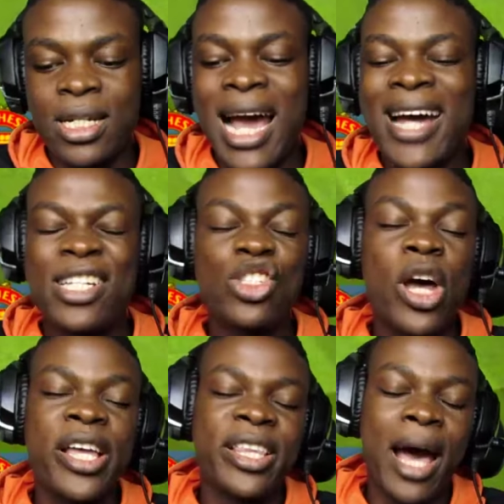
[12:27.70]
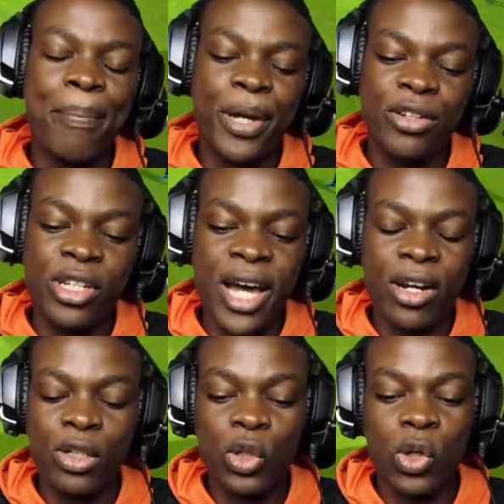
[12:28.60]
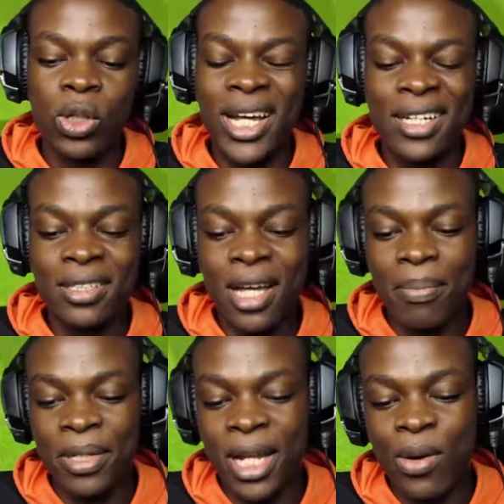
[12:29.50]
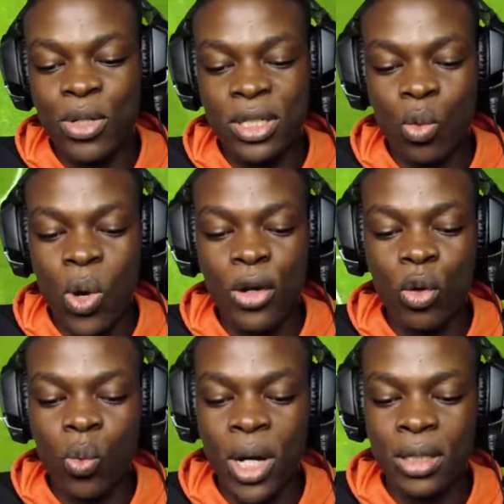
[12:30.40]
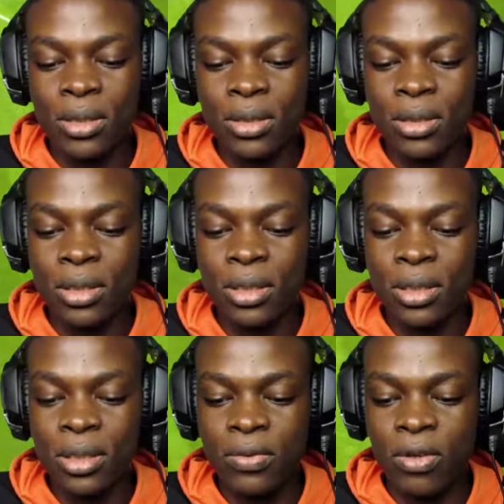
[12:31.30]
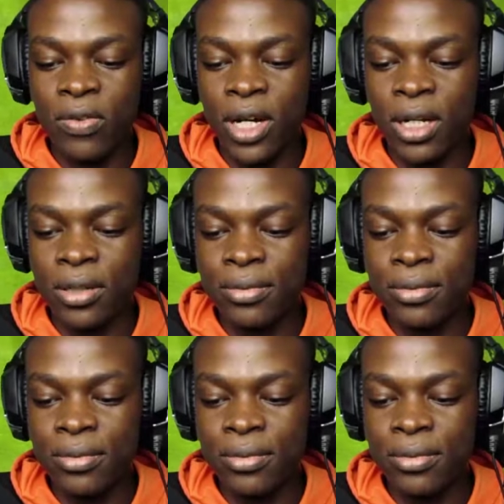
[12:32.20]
That is not a tapping. You cannot call that a tapping. That was a one-on-one. Fofana.